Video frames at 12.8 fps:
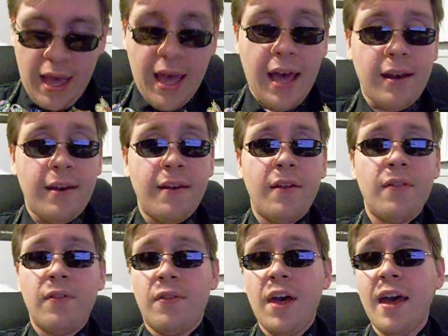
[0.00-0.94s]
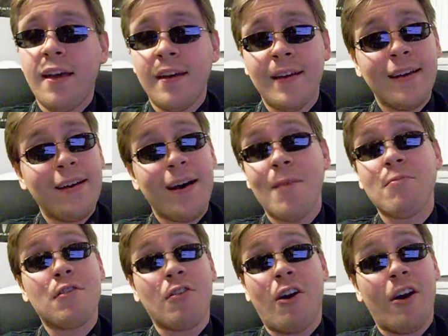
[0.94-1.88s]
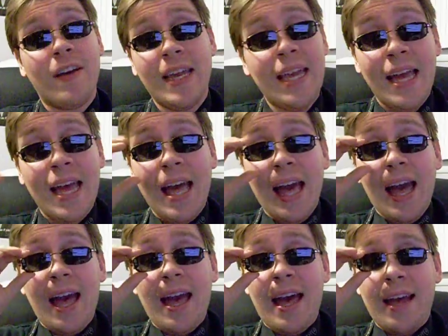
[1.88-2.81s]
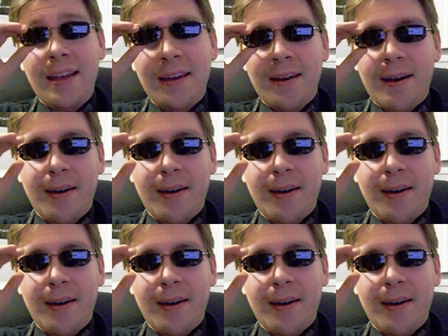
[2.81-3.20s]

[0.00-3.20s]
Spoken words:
And I'm sorry. And